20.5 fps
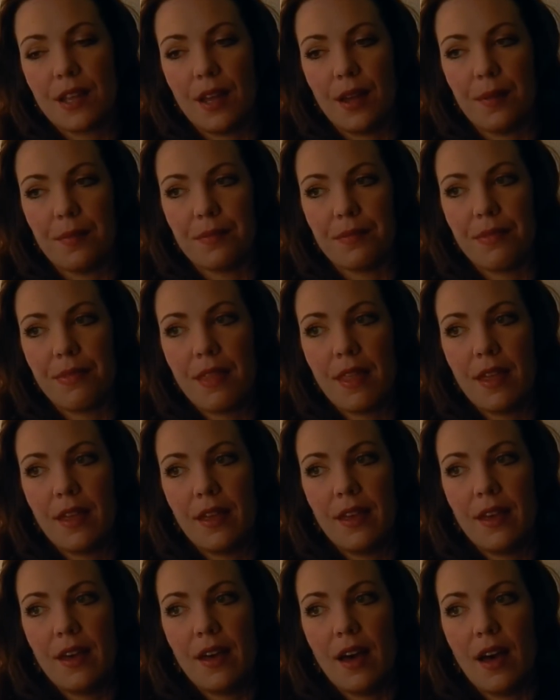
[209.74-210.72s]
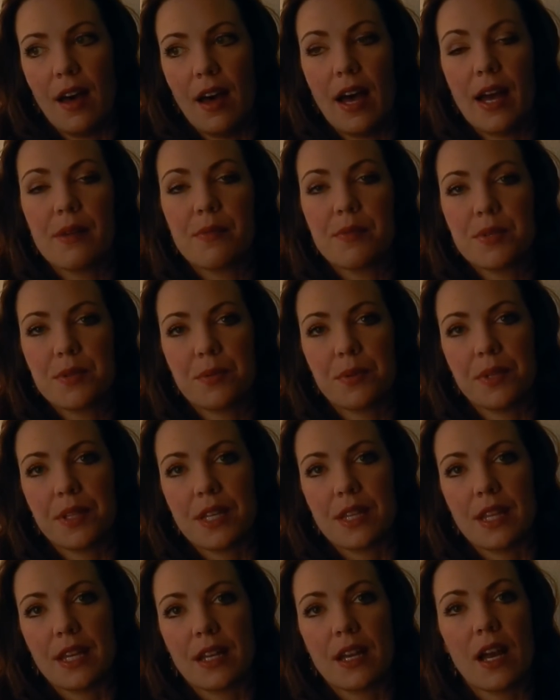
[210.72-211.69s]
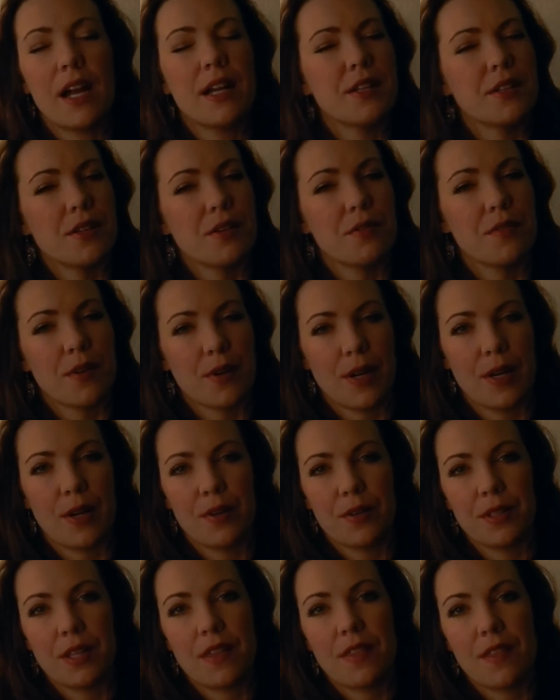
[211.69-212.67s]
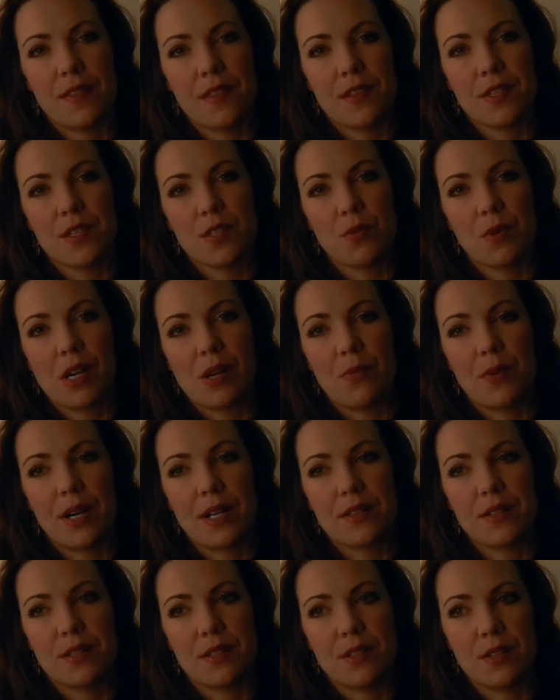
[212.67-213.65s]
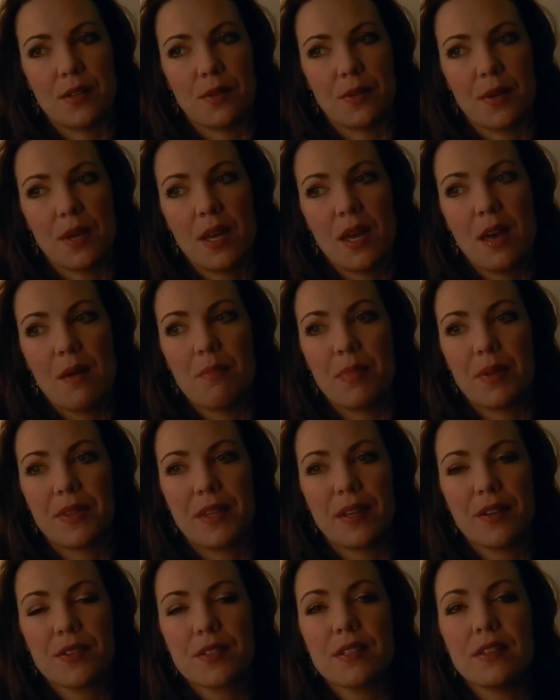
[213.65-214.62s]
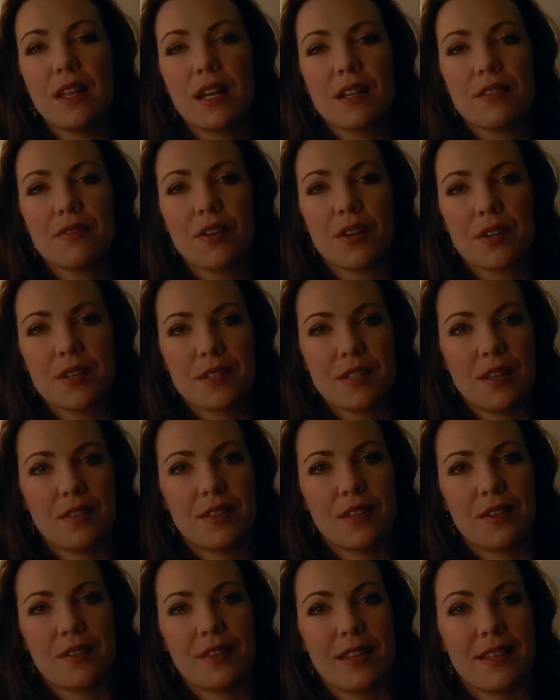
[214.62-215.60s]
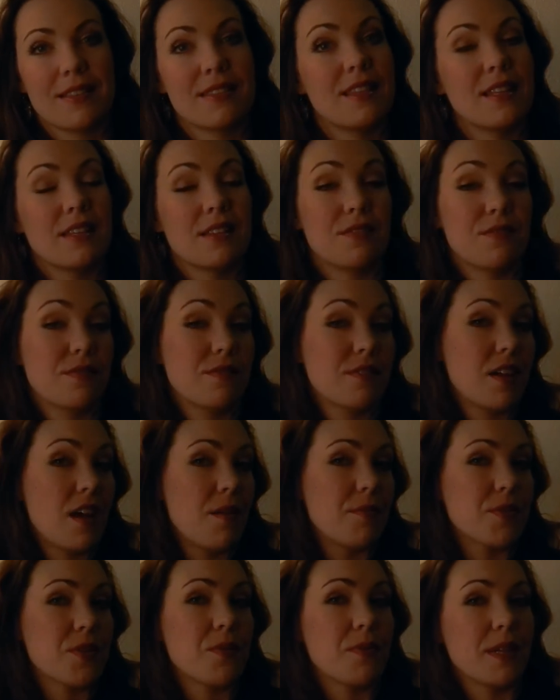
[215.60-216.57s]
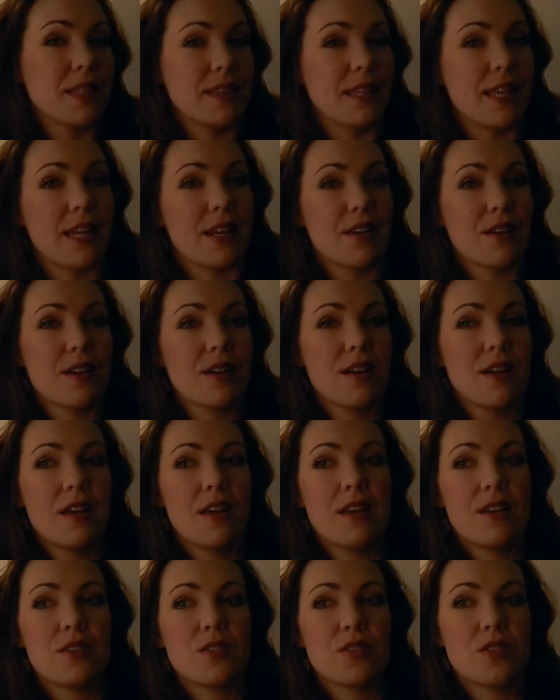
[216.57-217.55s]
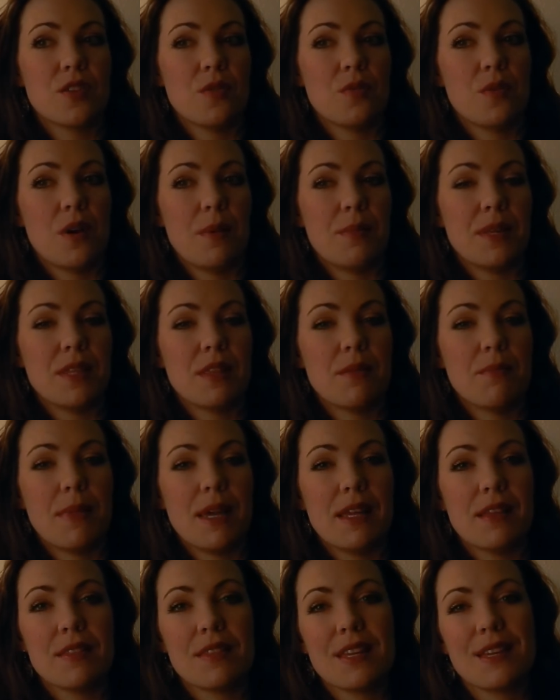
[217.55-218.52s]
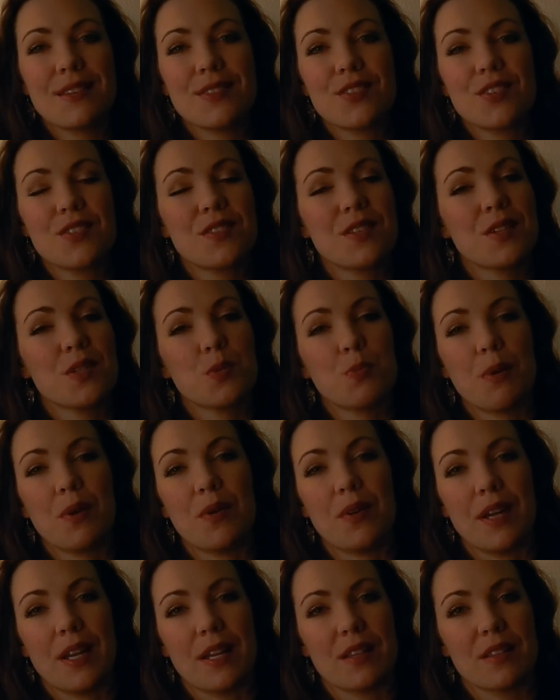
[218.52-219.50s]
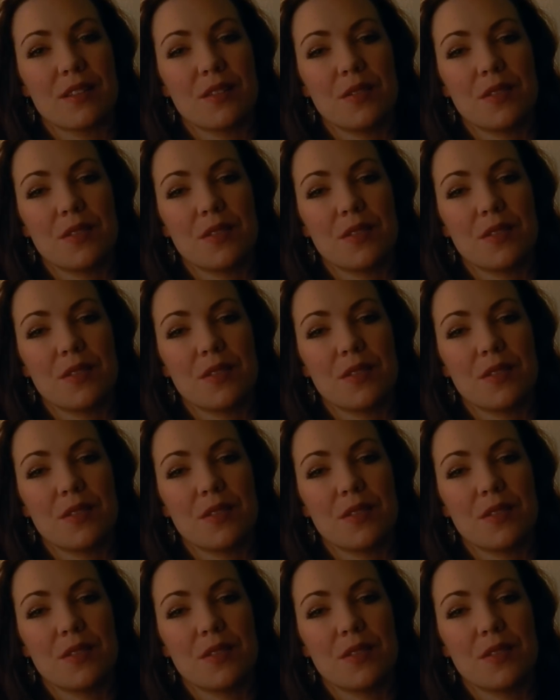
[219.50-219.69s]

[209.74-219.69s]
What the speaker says: I was really like, I knew very early that this is what I wanted to do, but there's a lot of artists out there that come to it later. So, I mean, the main thing is just experience.